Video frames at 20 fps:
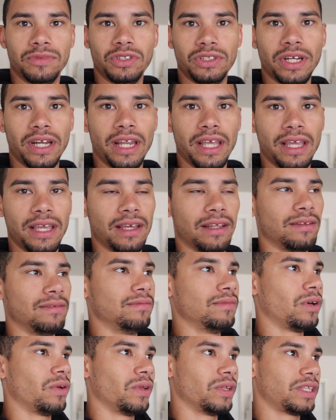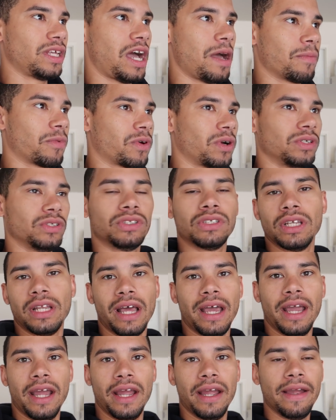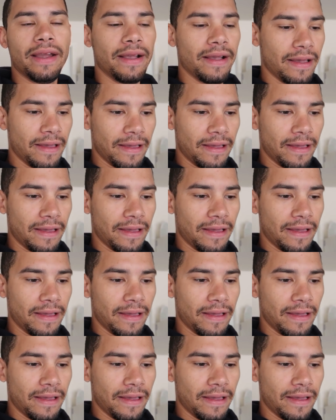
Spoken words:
shitty and on a time crunch today.